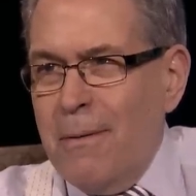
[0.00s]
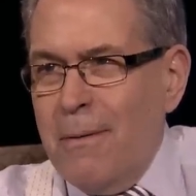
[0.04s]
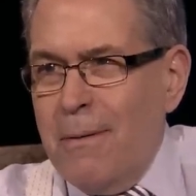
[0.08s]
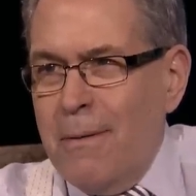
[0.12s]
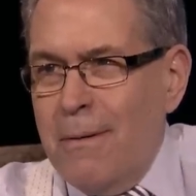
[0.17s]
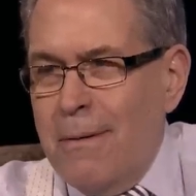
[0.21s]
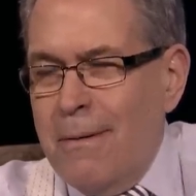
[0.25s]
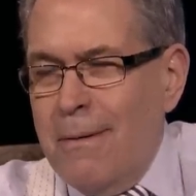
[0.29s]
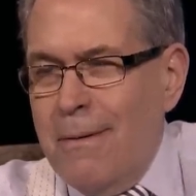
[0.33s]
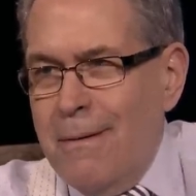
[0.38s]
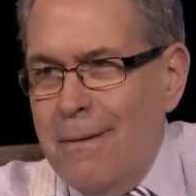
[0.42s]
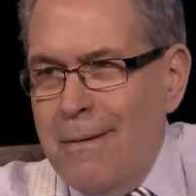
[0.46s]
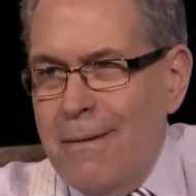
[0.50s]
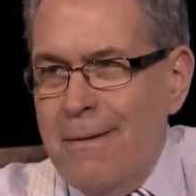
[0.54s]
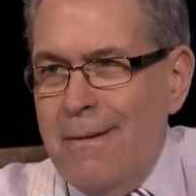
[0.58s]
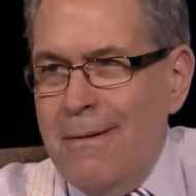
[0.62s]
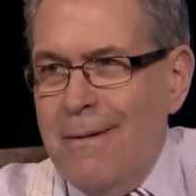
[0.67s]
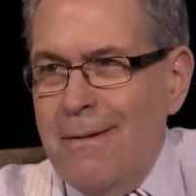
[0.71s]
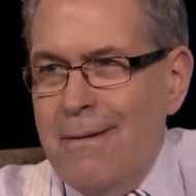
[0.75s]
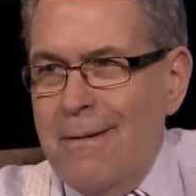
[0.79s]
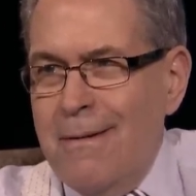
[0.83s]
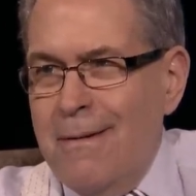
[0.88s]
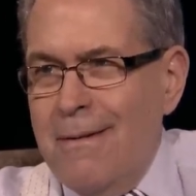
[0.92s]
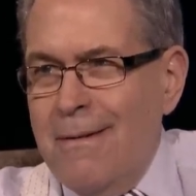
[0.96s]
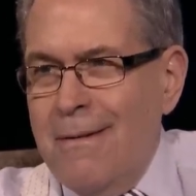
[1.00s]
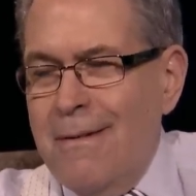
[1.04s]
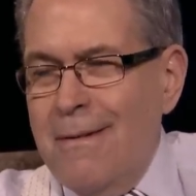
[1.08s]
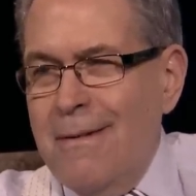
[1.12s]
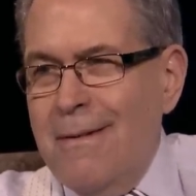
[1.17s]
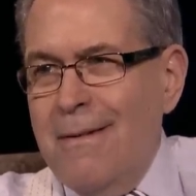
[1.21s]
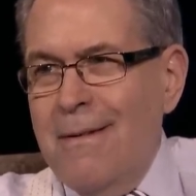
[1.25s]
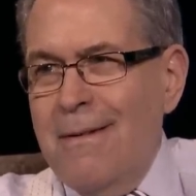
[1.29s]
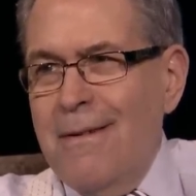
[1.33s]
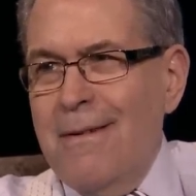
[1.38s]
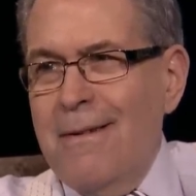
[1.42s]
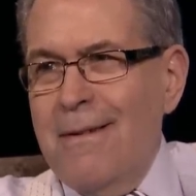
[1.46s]
Which the landlord
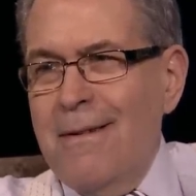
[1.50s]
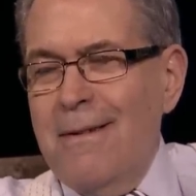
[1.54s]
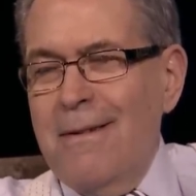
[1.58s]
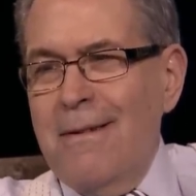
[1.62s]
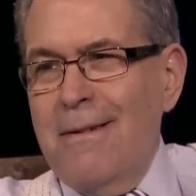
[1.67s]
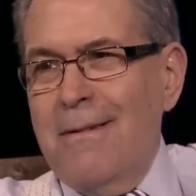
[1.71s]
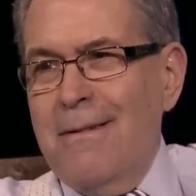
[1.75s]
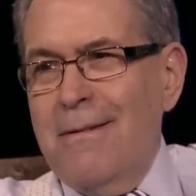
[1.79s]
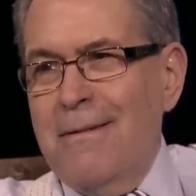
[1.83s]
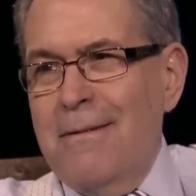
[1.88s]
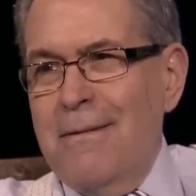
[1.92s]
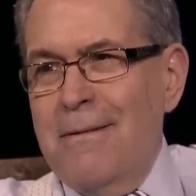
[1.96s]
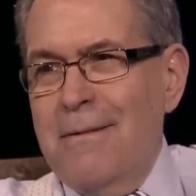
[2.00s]
asked me to take, and I